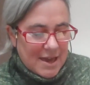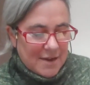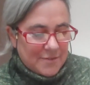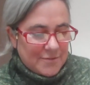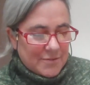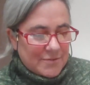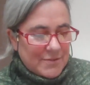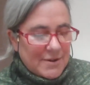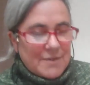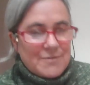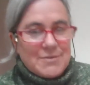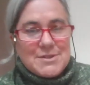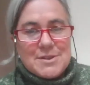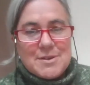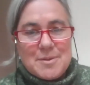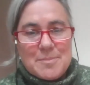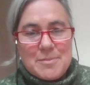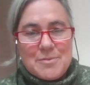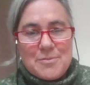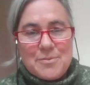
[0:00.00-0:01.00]
if you've never
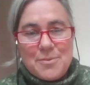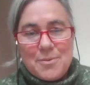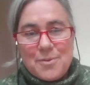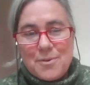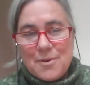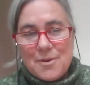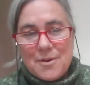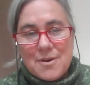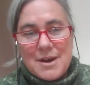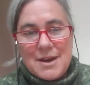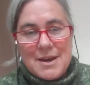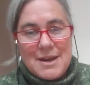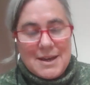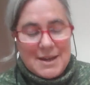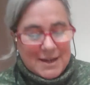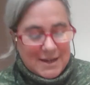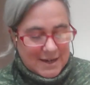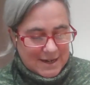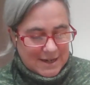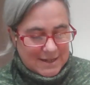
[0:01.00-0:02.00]
done it before,
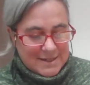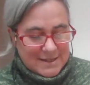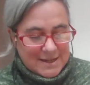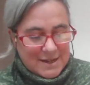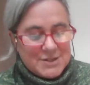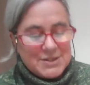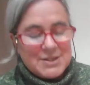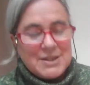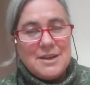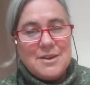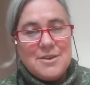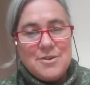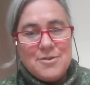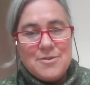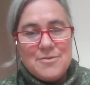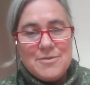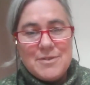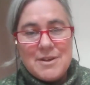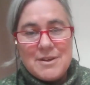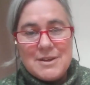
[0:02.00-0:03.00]
it's actually an
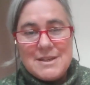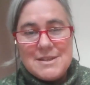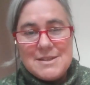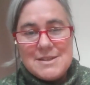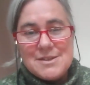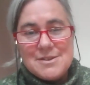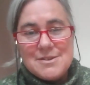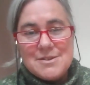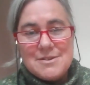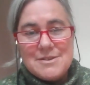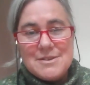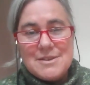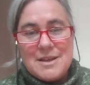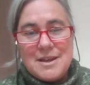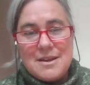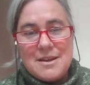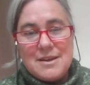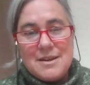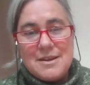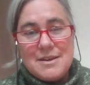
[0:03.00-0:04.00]
awful lot easier
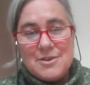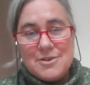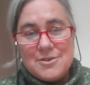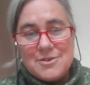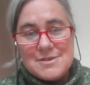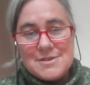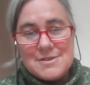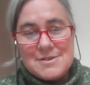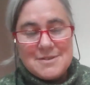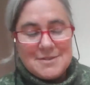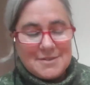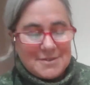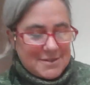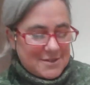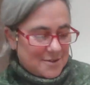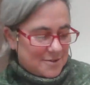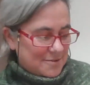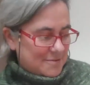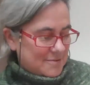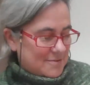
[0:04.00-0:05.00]
than it looks.
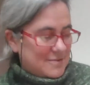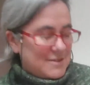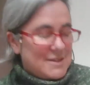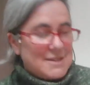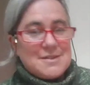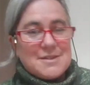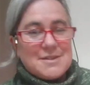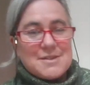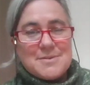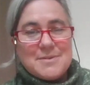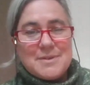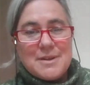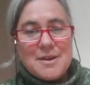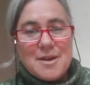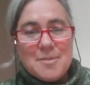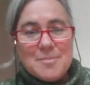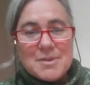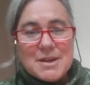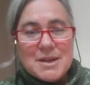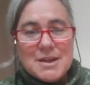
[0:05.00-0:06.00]
So this looks really
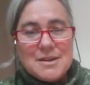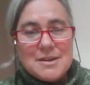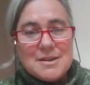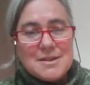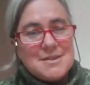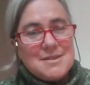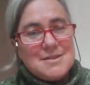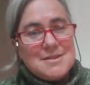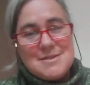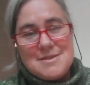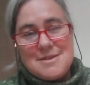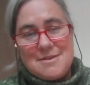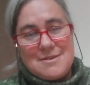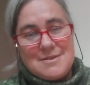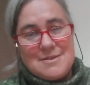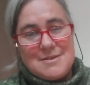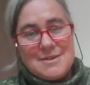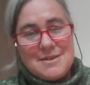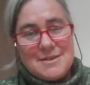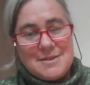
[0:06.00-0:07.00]
complicated. It's
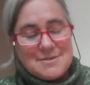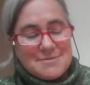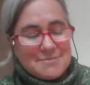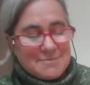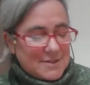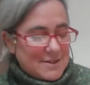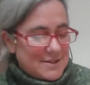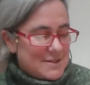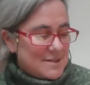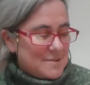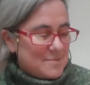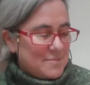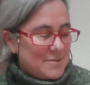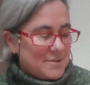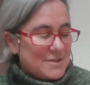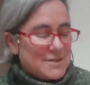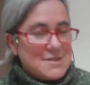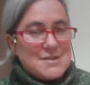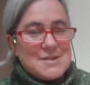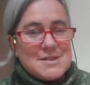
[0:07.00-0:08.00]
not. It's really
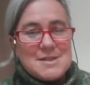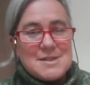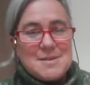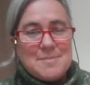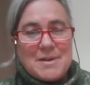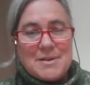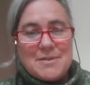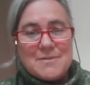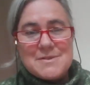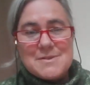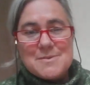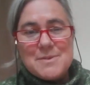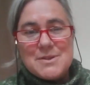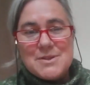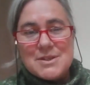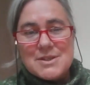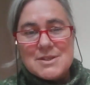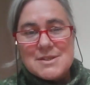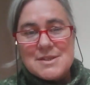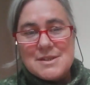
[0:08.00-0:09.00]
simple. It's just a matter of
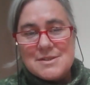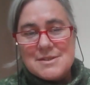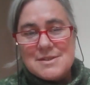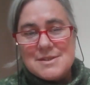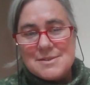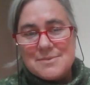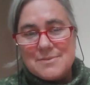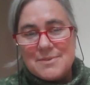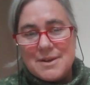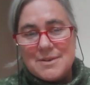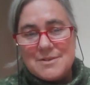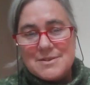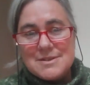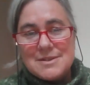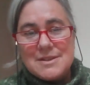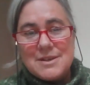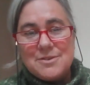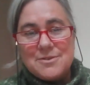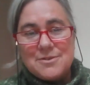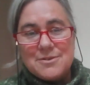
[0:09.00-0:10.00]
switching stitches
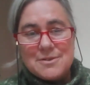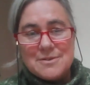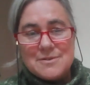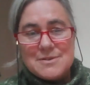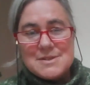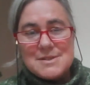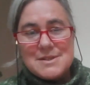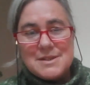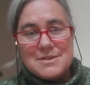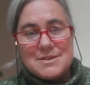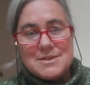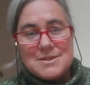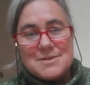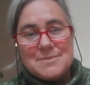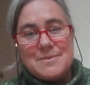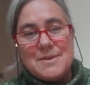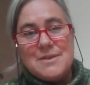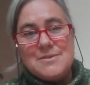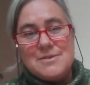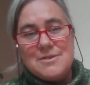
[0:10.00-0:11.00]
around, the order the stitches
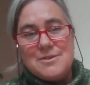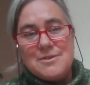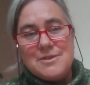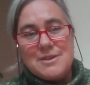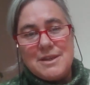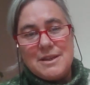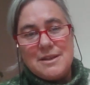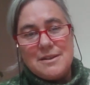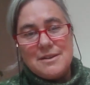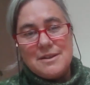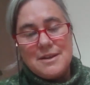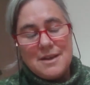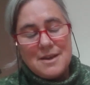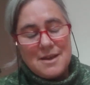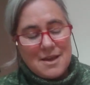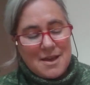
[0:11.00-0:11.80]
around on your needle.